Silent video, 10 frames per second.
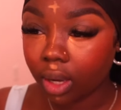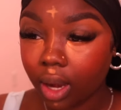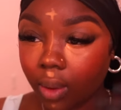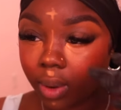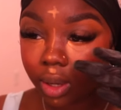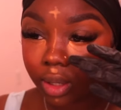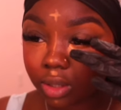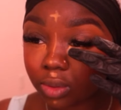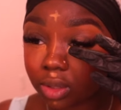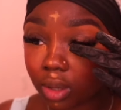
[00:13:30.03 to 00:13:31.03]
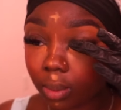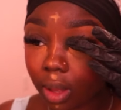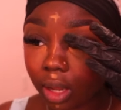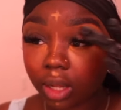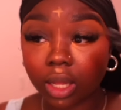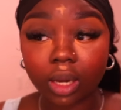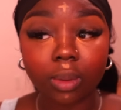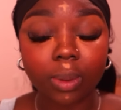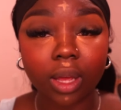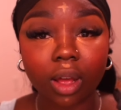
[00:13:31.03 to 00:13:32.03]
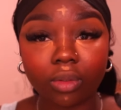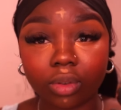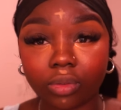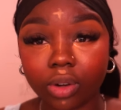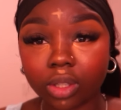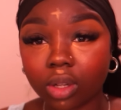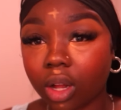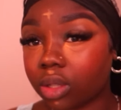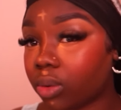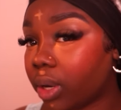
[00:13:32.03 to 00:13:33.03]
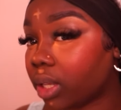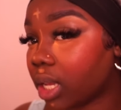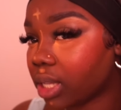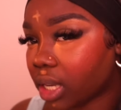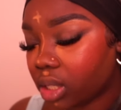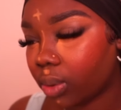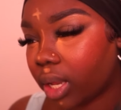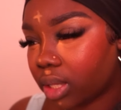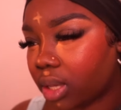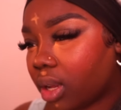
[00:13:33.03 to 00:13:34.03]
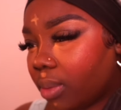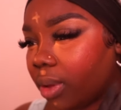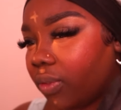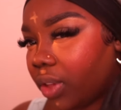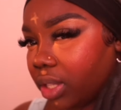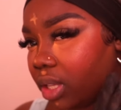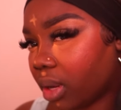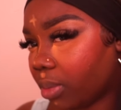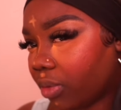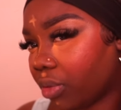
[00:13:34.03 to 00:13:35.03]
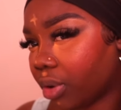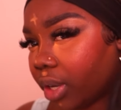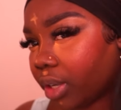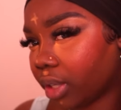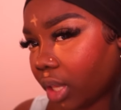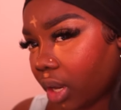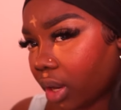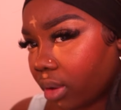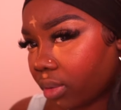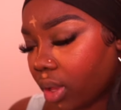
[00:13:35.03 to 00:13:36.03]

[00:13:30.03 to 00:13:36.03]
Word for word: Now we're gonna do a little bit of reverse contouring. That's actually what I did on my face here before earlier.